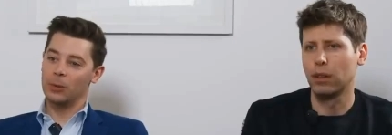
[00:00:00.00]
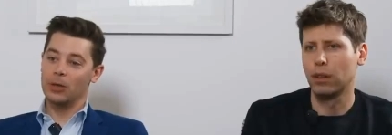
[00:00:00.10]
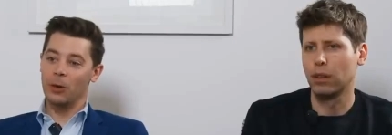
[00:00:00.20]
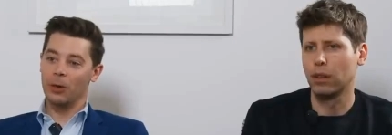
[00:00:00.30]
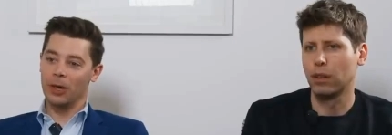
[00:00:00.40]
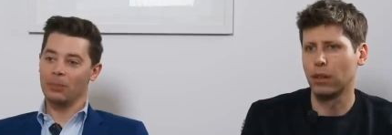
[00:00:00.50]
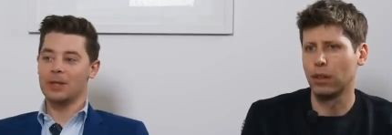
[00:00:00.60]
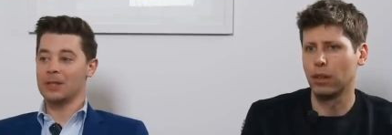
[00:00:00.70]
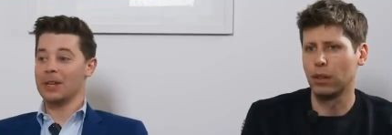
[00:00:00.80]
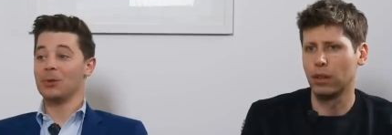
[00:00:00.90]
Speaker 1: We know the
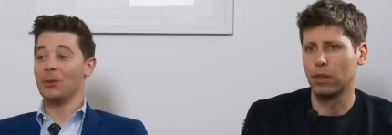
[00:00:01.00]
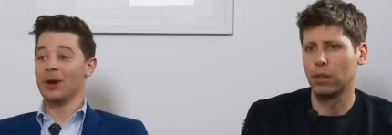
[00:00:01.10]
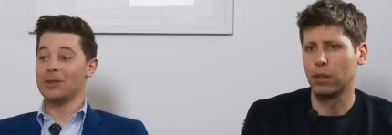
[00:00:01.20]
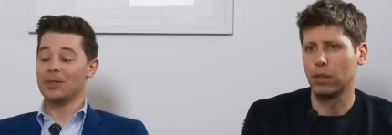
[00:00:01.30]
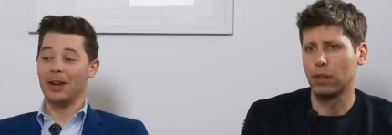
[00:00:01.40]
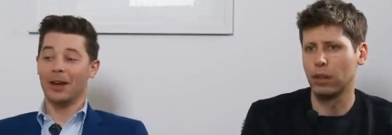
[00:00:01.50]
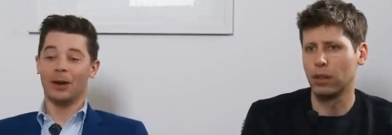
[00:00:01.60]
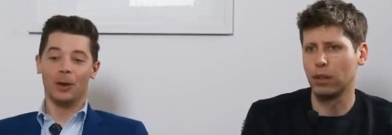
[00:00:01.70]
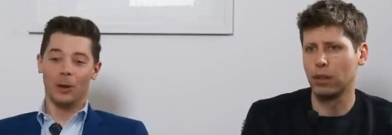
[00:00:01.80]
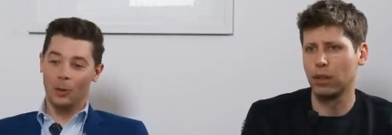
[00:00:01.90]
companies that come to us
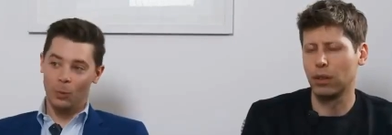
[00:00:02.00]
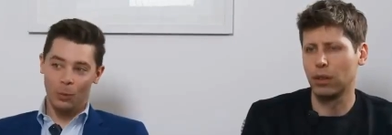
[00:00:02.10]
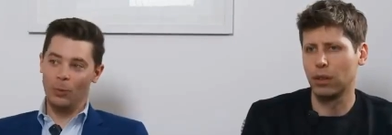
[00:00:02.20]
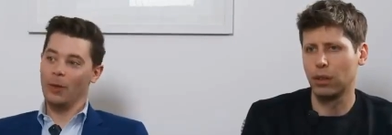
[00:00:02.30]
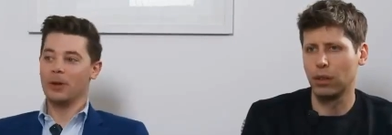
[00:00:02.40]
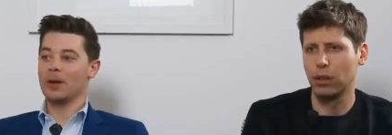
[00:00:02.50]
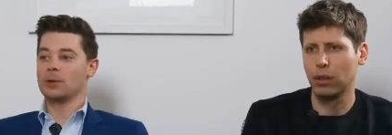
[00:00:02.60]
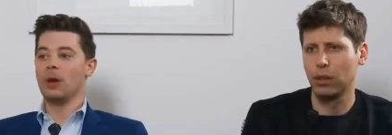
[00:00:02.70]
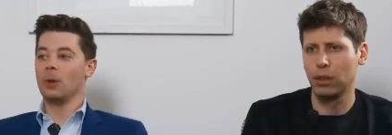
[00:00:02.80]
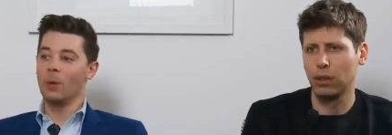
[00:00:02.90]
saying, we want the next
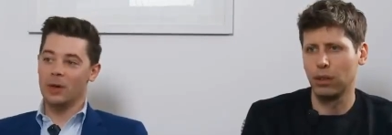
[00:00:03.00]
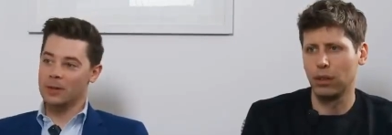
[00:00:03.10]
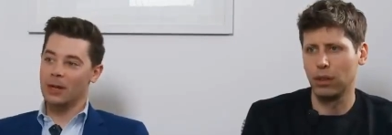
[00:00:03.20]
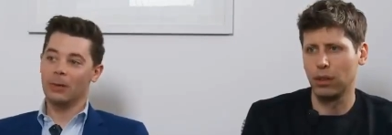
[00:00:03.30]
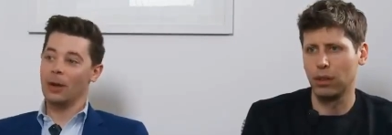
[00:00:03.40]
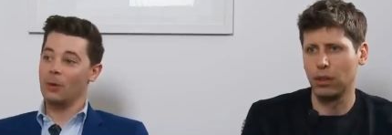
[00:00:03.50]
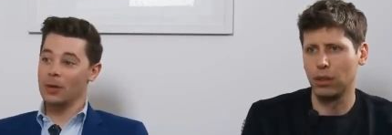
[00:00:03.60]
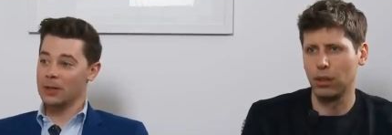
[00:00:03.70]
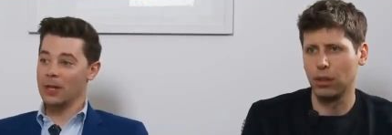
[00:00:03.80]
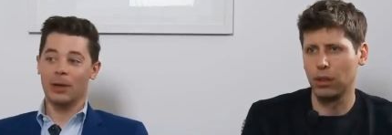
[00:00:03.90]
model. When is it coming out? When
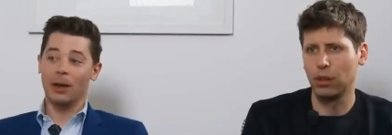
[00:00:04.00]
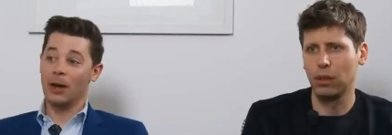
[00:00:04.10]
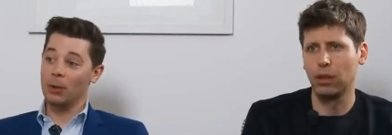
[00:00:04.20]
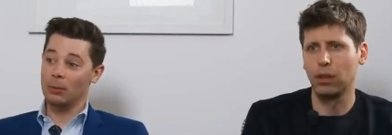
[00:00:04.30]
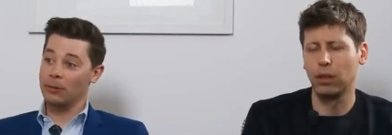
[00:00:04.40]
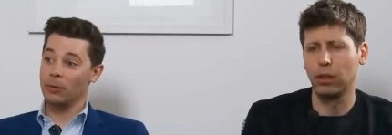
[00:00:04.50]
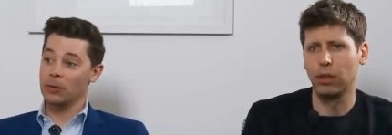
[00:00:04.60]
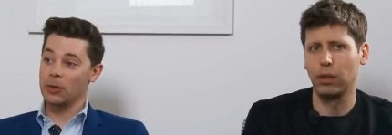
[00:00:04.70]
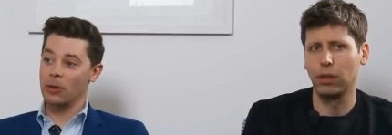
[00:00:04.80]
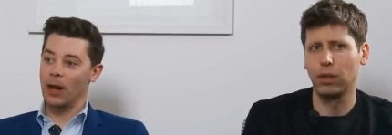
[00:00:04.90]
is it coming out? I want to be the first
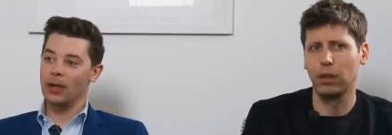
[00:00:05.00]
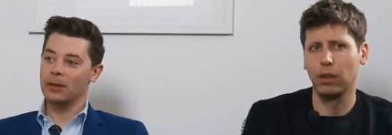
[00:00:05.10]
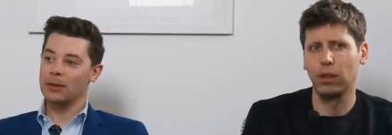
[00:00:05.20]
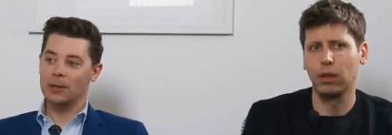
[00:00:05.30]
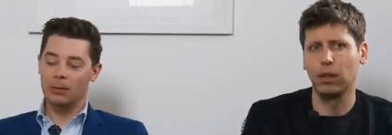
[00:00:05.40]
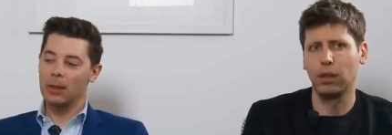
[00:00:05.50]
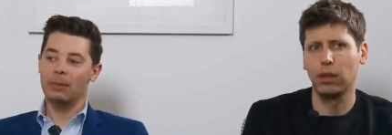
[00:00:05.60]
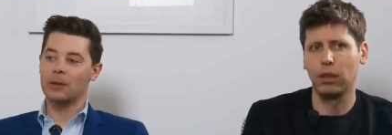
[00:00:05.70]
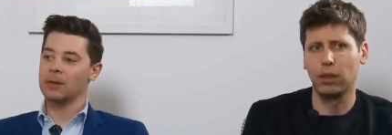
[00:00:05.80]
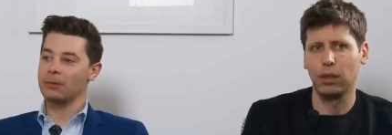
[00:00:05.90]
to try it. It's going to be the
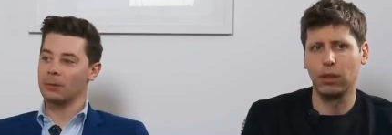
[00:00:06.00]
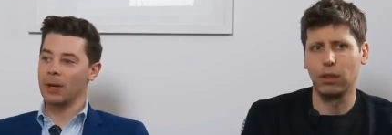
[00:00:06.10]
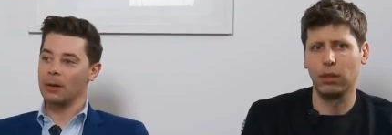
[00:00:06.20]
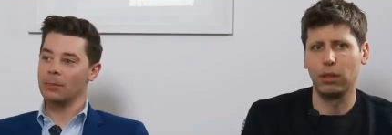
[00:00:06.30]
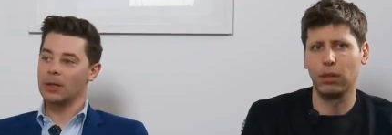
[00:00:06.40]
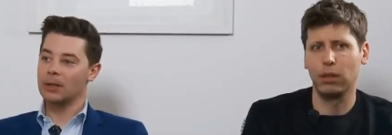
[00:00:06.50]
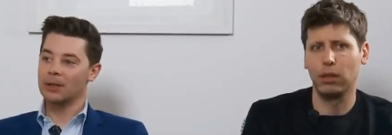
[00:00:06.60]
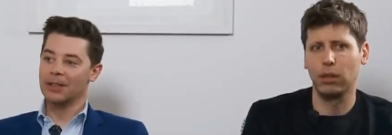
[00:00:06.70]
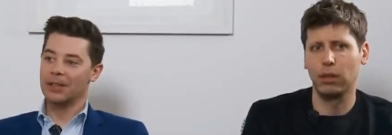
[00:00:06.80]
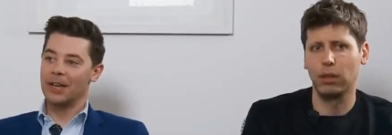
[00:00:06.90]
best thing for my company.
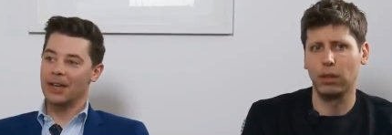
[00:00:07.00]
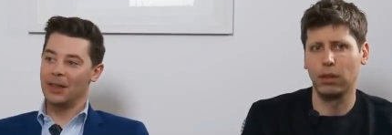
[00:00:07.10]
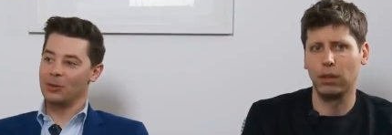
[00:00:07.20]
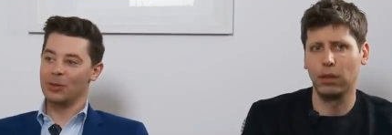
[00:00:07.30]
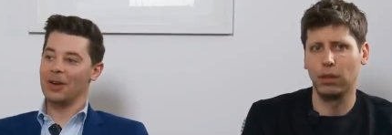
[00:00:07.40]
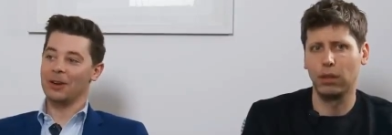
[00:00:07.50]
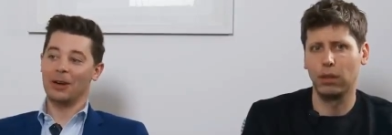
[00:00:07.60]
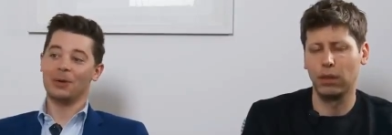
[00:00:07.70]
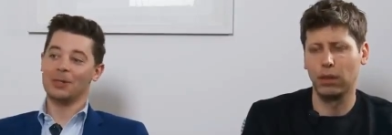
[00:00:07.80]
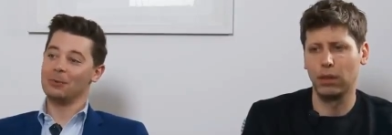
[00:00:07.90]
And then there's a lot of
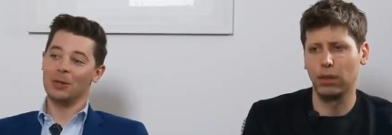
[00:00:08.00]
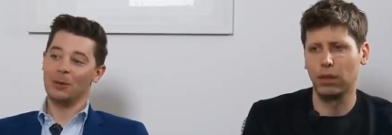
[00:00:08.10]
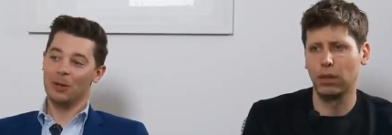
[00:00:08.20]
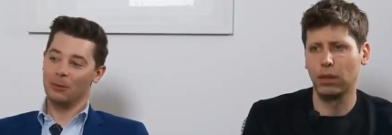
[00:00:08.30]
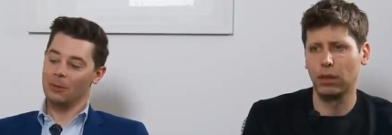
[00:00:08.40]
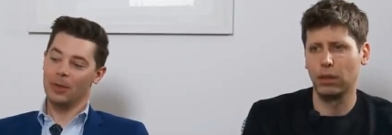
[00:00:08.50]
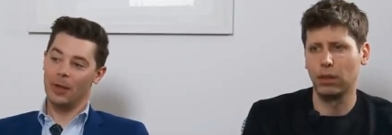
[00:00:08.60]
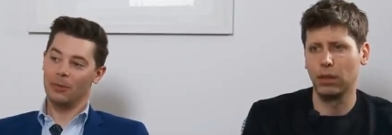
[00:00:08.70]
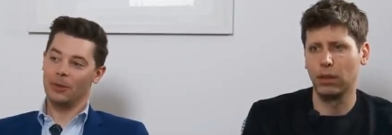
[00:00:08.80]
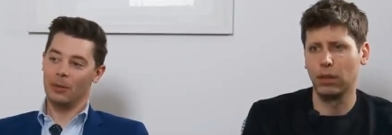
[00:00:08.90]
companies that we don't hear from
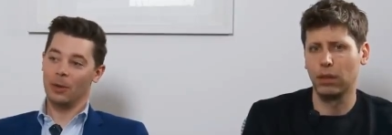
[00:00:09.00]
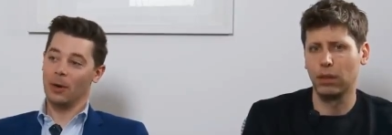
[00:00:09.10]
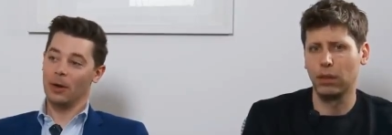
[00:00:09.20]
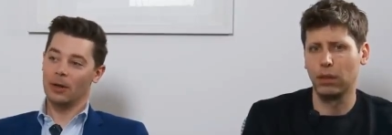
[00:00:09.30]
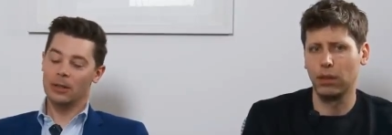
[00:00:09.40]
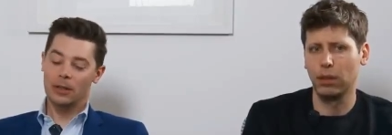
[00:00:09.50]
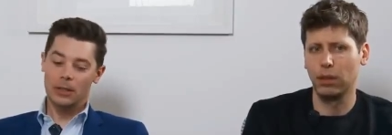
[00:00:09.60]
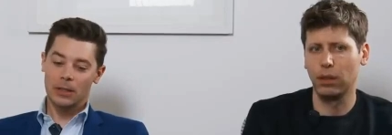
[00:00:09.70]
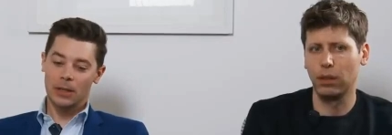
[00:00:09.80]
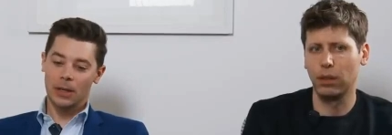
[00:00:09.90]
that in that regard.
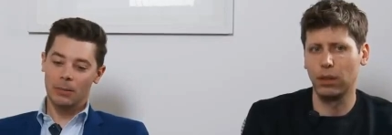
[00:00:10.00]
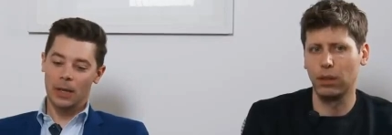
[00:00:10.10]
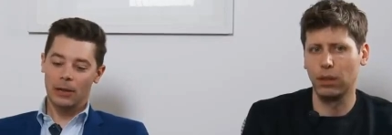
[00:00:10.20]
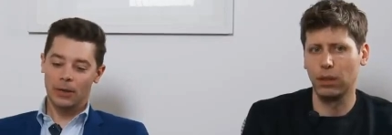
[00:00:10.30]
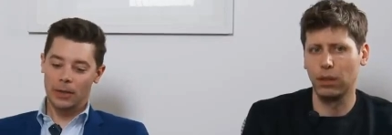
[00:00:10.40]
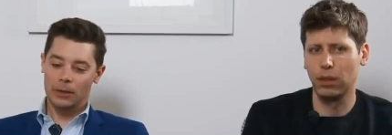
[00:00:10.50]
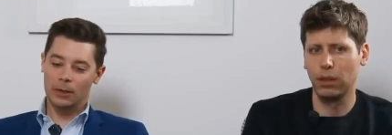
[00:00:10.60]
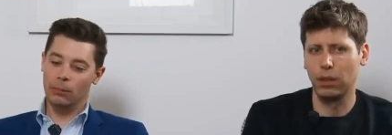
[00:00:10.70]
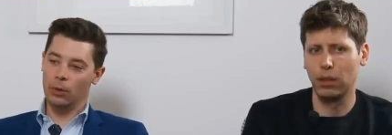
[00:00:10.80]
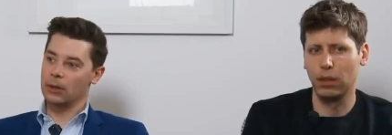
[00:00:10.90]
Mm-hmm. Um, and I think that's like
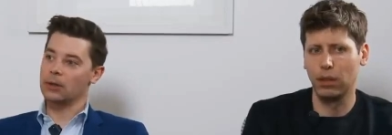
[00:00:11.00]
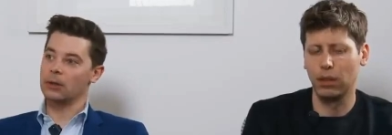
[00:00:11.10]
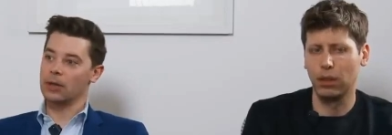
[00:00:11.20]
a pretty good